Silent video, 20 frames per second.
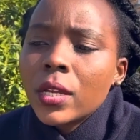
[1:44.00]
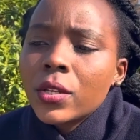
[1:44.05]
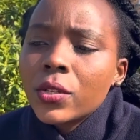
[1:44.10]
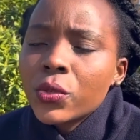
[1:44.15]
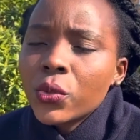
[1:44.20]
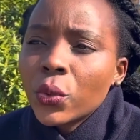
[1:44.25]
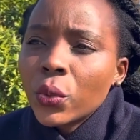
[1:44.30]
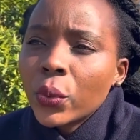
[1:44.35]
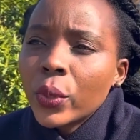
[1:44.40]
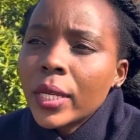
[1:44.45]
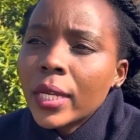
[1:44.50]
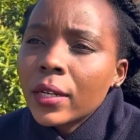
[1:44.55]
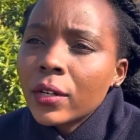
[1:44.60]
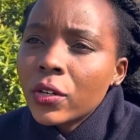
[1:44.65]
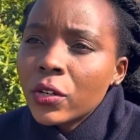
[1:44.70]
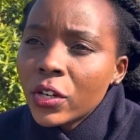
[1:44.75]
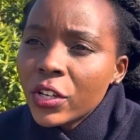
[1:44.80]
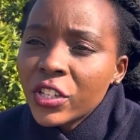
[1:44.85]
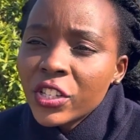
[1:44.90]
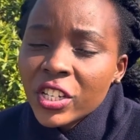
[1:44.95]
So in
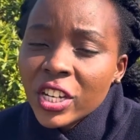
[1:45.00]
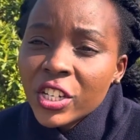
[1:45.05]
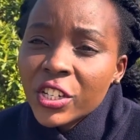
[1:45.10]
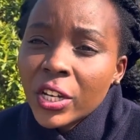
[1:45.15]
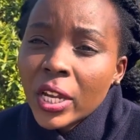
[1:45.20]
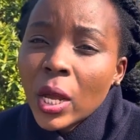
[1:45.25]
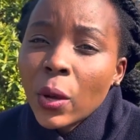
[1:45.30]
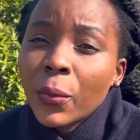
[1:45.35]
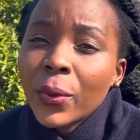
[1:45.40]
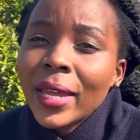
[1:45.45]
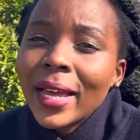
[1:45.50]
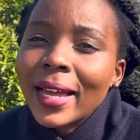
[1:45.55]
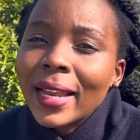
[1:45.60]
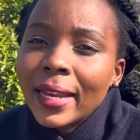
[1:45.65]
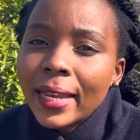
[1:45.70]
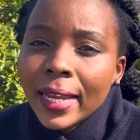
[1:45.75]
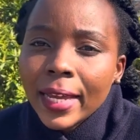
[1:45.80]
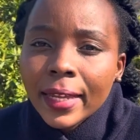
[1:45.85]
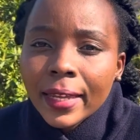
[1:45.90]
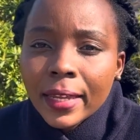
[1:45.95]
Gloucestershire, we are
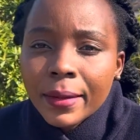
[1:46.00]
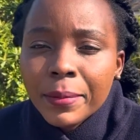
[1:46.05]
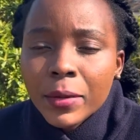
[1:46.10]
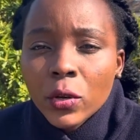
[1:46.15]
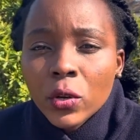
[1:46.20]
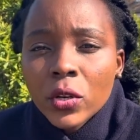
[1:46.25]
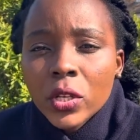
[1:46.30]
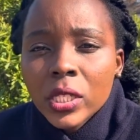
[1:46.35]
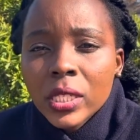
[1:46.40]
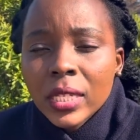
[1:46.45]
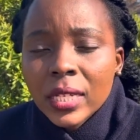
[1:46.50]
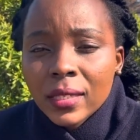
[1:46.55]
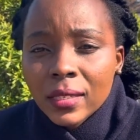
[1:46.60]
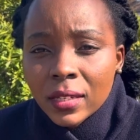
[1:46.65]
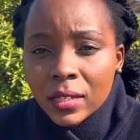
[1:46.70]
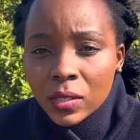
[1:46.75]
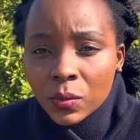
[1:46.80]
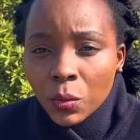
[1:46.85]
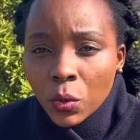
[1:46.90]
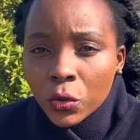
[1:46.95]
lucky because it's
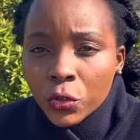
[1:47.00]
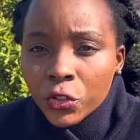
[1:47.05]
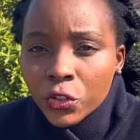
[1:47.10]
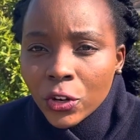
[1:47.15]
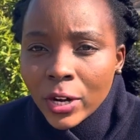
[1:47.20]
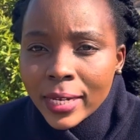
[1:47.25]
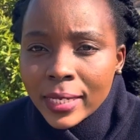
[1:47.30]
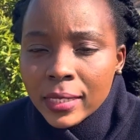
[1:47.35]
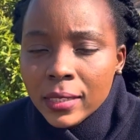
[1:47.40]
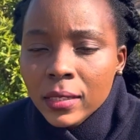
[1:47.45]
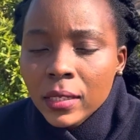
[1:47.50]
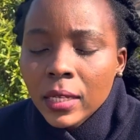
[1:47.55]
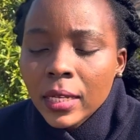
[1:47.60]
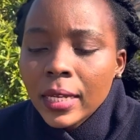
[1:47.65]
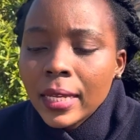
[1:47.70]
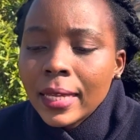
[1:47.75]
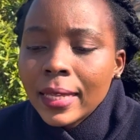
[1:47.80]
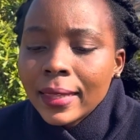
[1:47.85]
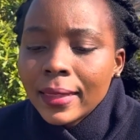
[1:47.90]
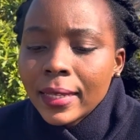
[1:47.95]
a small trust.
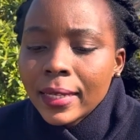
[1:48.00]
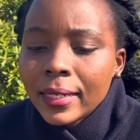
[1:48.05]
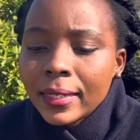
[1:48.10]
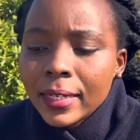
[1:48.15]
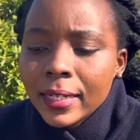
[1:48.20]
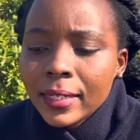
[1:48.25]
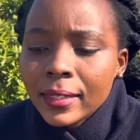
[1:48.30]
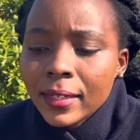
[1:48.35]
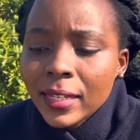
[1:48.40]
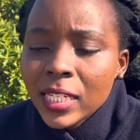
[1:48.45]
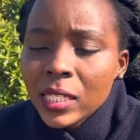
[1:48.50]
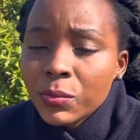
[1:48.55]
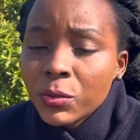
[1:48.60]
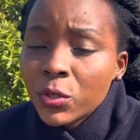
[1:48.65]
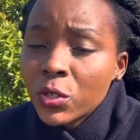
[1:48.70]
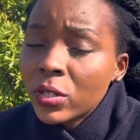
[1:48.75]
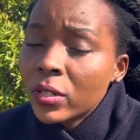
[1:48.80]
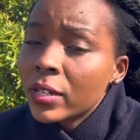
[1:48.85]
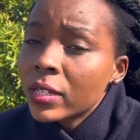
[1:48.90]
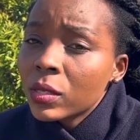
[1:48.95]
The distance
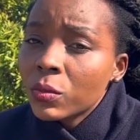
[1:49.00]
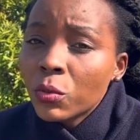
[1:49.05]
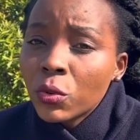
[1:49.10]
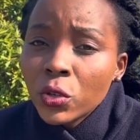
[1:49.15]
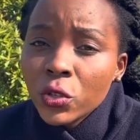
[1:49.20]
between the